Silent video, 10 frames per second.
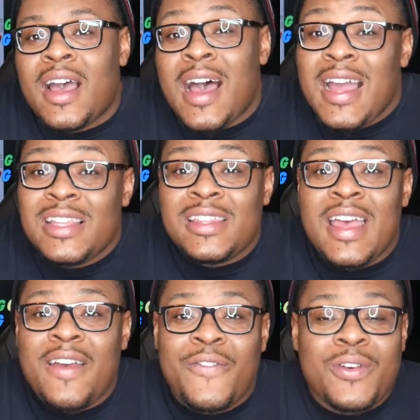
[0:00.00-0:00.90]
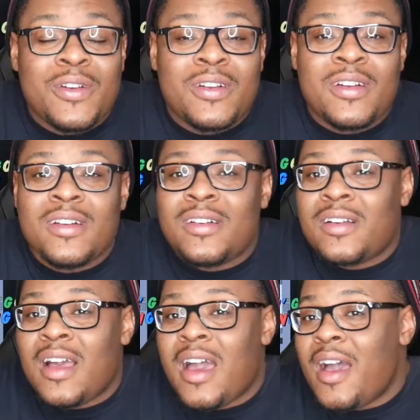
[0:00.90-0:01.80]
I did that for
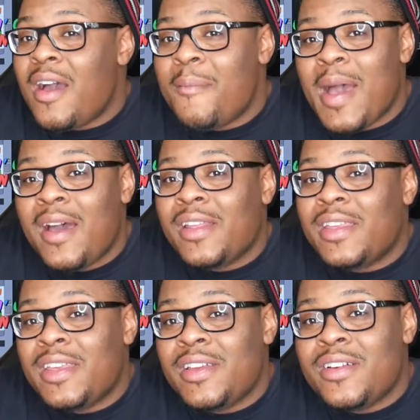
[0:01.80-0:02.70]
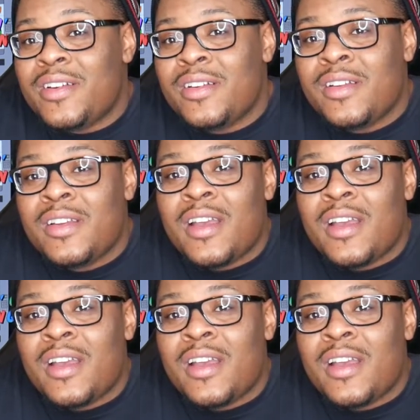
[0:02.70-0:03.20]
about a year.